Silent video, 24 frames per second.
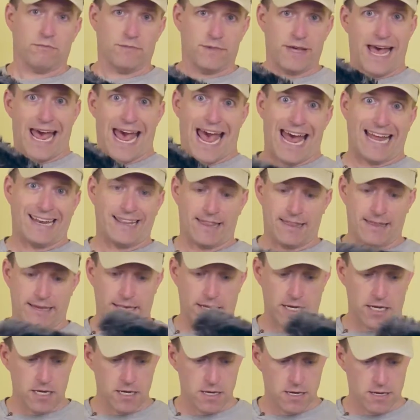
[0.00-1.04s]
the hat
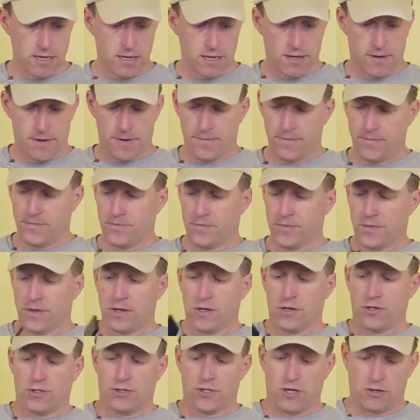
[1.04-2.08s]
thing.
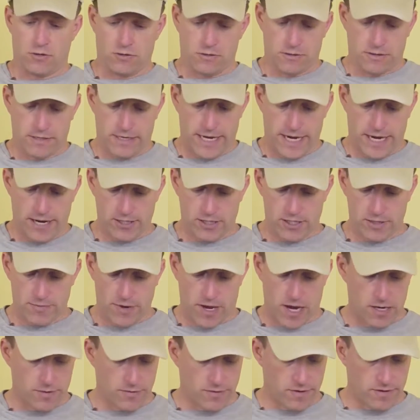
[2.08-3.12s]
So here's the
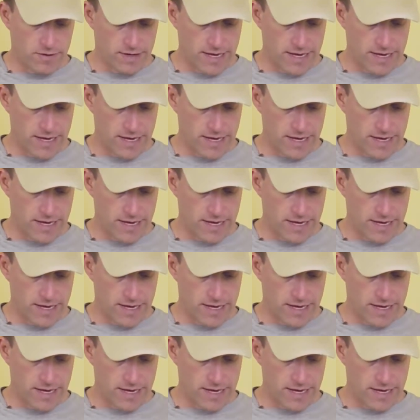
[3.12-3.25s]
bottom of